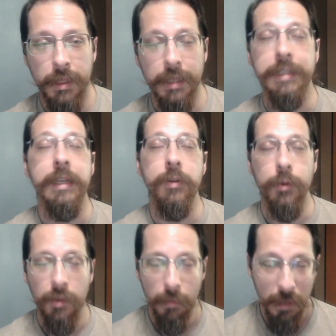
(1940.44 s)

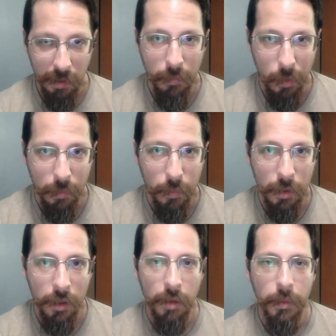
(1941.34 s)
continues to become more and
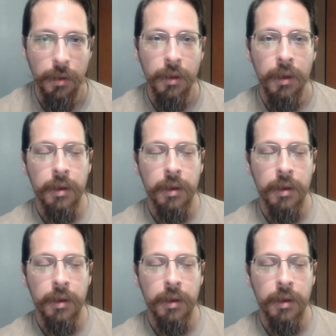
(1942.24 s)
more common,